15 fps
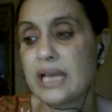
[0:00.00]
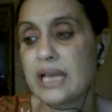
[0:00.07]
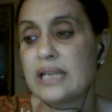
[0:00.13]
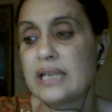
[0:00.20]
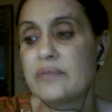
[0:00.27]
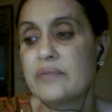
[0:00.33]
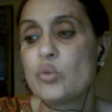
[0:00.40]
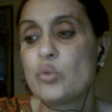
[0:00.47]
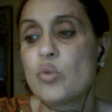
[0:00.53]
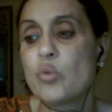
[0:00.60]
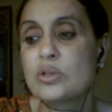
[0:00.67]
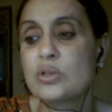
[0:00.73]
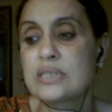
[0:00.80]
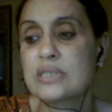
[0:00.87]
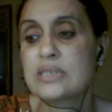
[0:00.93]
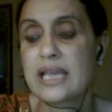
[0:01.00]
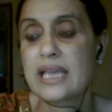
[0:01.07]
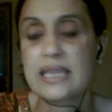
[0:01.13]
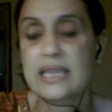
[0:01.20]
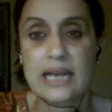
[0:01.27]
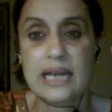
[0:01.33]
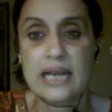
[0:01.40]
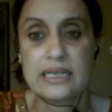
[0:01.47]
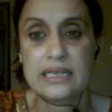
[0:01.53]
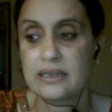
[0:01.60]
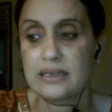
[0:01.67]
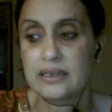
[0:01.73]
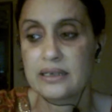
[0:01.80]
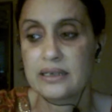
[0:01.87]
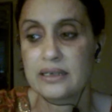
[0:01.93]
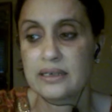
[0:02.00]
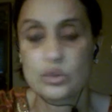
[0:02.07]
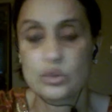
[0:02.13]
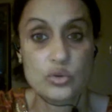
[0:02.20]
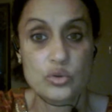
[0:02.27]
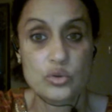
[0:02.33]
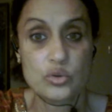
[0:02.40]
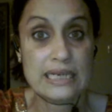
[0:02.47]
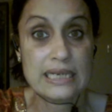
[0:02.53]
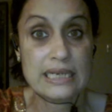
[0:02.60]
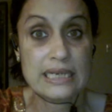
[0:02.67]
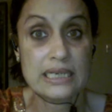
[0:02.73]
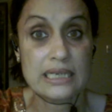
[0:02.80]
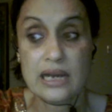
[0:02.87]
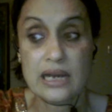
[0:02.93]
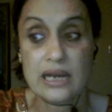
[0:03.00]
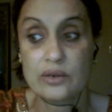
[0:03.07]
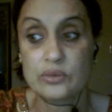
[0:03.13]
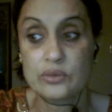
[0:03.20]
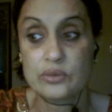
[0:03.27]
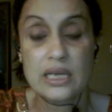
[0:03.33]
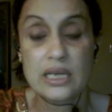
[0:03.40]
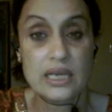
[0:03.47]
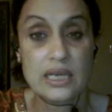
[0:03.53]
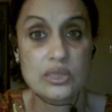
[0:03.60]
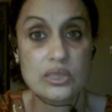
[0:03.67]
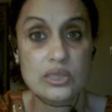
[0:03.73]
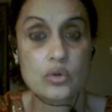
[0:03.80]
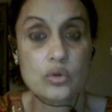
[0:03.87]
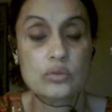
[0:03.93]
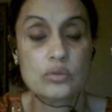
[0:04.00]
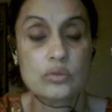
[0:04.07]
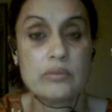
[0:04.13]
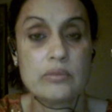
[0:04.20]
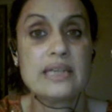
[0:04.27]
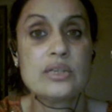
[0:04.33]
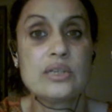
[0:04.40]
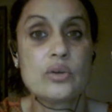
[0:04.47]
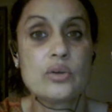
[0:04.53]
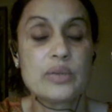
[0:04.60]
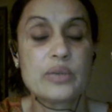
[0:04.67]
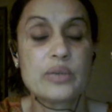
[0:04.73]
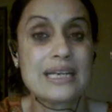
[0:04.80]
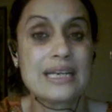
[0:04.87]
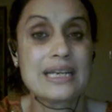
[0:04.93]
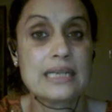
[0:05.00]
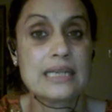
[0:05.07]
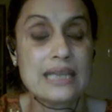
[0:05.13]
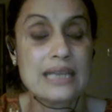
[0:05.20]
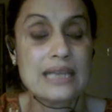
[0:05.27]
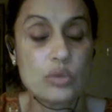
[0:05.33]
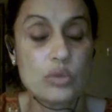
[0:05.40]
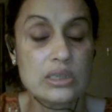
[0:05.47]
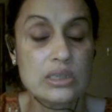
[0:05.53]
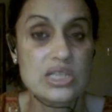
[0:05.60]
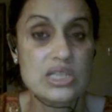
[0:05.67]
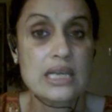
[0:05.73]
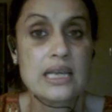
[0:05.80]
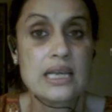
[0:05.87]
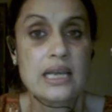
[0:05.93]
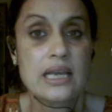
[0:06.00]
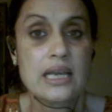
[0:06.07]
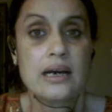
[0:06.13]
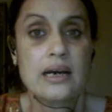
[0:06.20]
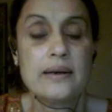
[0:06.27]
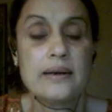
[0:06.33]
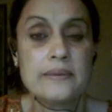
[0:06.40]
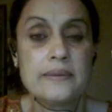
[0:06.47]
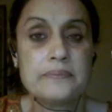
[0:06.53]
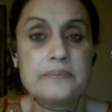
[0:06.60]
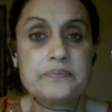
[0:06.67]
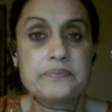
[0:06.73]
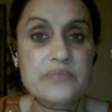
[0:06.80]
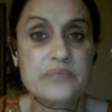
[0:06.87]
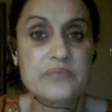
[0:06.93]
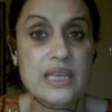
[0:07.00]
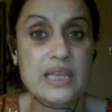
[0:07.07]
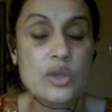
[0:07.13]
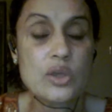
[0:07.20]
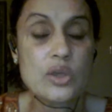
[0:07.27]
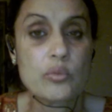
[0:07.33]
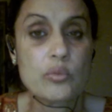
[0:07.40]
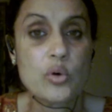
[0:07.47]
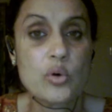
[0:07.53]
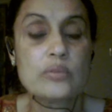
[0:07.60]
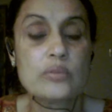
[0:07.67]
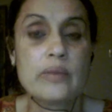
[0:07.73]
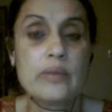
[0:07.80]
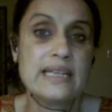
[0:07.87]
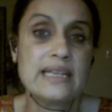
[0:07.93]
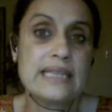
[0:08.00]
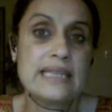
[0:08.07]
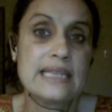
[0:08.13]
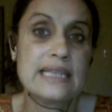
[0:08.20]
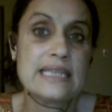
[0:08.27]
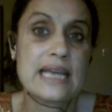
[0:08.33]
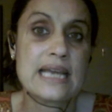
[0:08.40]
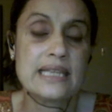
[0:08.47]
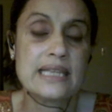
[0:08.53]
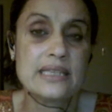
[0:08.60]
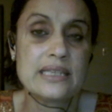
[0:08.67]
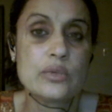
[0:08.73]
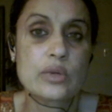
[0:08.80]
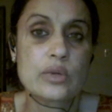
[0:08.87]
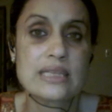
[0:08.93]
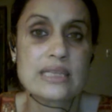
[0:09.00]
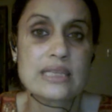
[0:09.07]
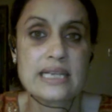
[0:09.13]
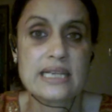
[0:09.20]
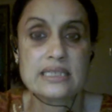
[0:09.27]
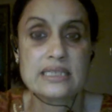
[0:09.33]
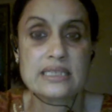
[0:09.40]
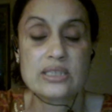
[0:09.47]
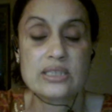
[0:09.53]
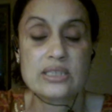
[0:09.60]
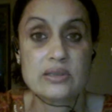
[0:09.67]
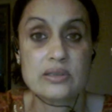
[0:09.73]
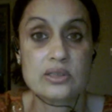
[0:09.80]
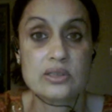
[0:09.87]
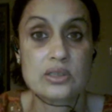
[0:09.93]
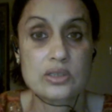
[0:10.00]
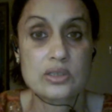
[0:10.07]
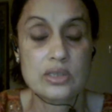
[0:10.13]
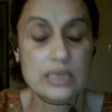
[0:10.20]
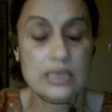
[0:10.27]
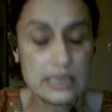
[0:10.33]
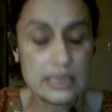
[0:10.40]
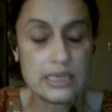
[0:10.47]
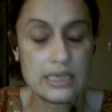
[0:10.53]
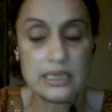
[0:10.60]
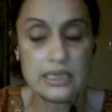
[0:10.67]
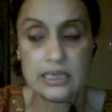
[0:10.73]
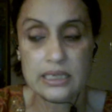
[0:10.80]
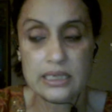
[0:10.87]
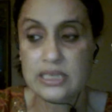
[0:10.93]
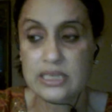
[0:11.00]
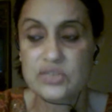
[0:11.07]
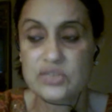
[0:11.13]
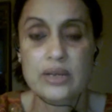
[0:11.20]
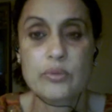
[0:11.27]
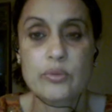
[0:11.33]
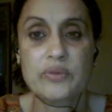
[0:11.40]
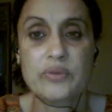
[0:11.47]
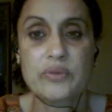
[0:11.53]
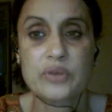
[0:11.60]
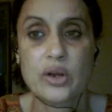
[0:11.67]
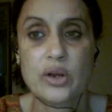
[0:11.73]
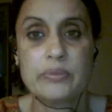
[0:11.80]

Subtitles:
And if you want to say that you're writing it down in your own mind, you're putting it in words um, in your own mind, then yeah, then you can say it is stream of thought.